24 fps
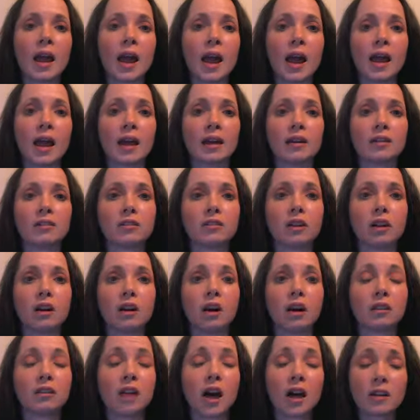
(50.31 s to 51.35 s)
and
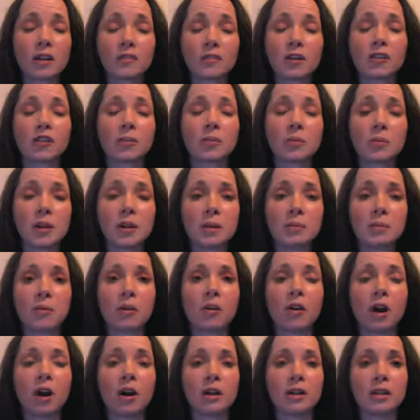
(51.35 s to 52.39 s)
a lot of other people
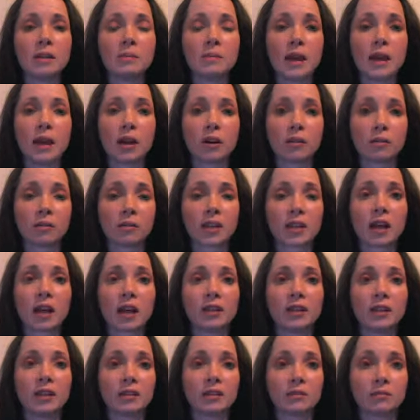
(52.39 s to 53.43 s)
on eBay are
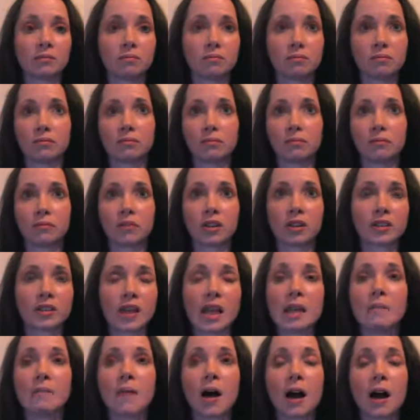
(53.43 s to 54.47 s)
selling the
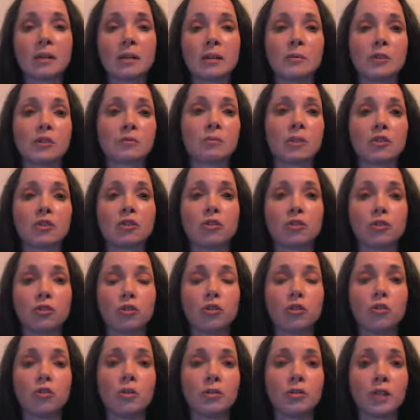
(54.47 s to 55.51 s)
same item as much as
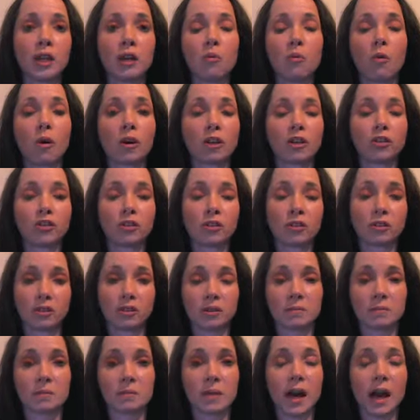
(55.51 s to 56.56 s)
you and they want it just
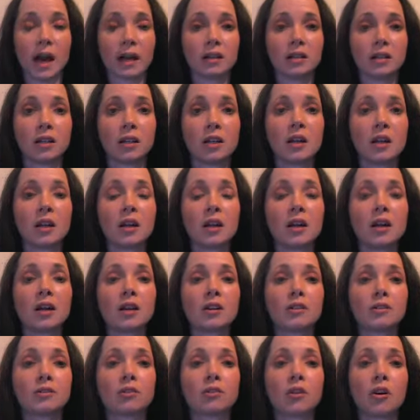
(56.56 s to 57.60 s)
as bad.
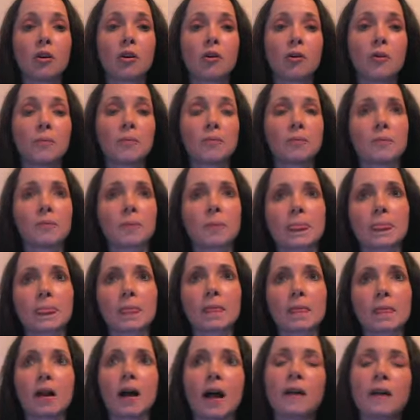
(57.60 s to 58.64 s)
So
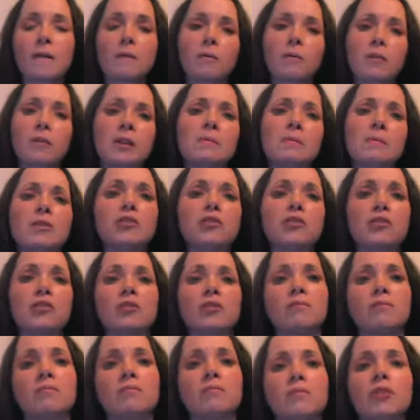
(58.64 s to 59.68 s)
I pretty much
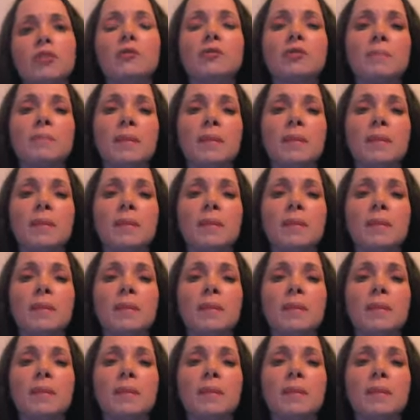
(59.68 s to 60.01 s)
just used